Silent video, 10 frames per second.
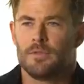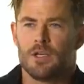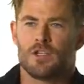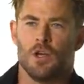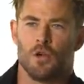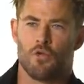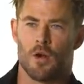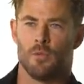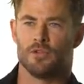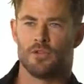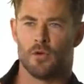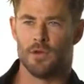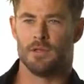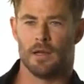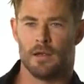just an incredible
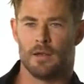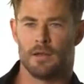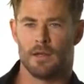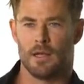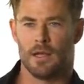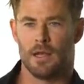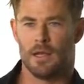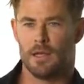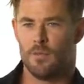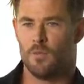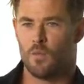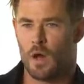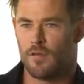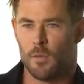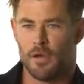storyteller.
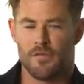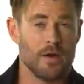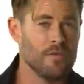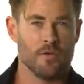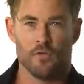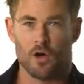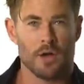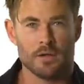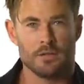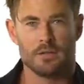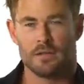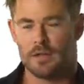One of my favourite writers